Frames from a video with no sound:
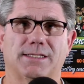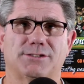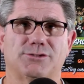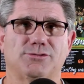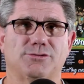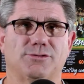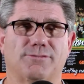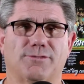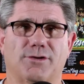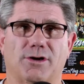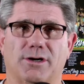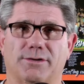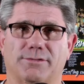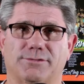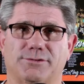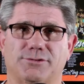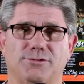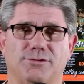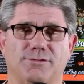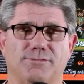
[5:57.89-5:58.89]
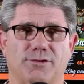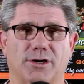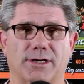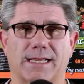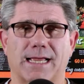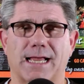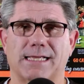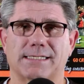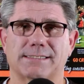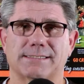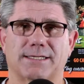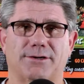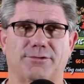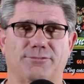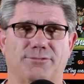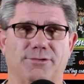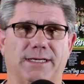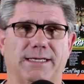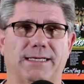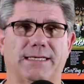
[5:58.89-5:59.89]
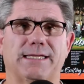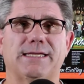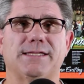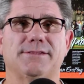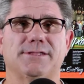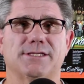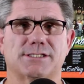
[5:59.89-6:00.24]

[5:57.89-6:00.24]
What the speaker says: two of our guys that are really leading